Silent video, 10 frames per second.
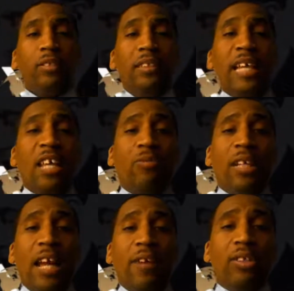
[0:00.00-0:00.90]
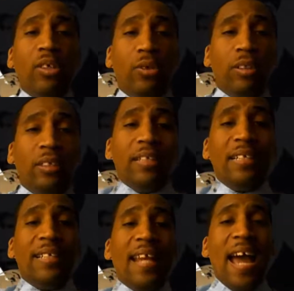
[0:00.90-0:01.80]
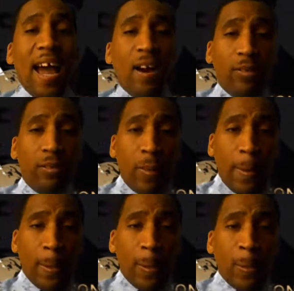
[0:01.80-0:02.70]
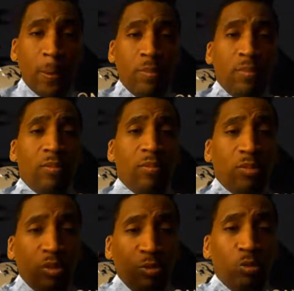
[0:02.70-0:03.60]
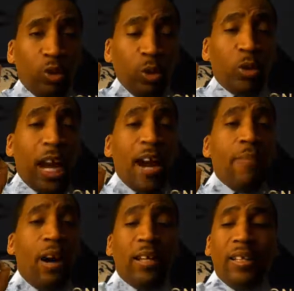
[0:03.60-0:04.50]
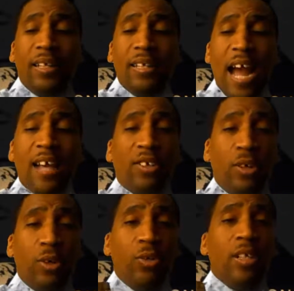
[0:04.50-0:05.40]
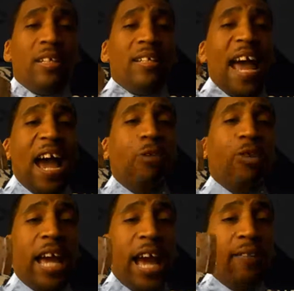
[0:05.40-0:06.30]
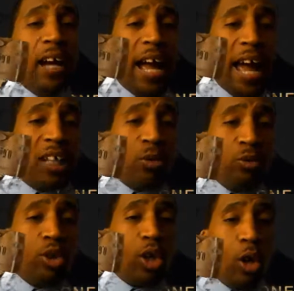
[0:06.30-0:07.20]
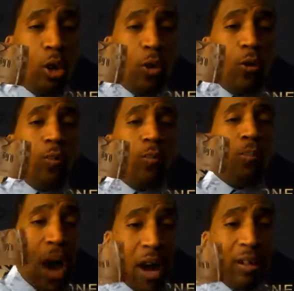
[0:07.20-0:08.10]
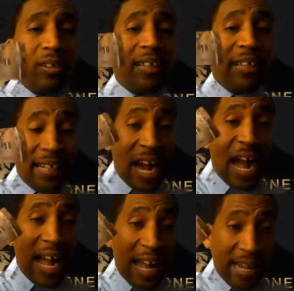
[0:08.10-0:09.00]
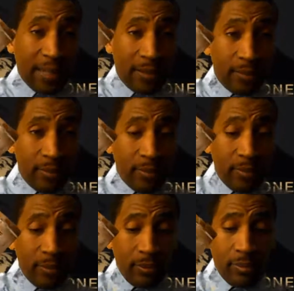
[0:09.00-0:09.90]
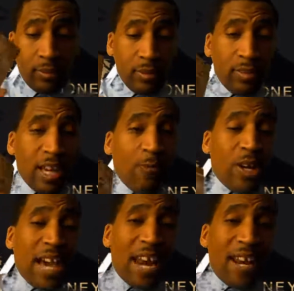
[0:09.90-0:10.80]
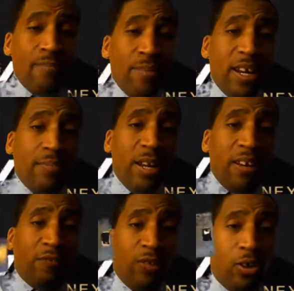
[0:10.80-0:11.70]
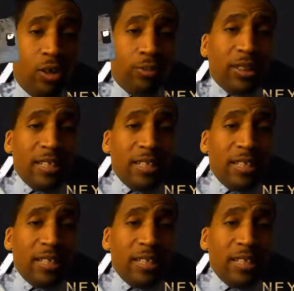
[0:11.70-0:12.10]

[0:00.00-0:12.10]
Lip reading: That's what they was doing. Now, through Carabao International, now we have the actual gold product in our hand. And we got it in many, many forms.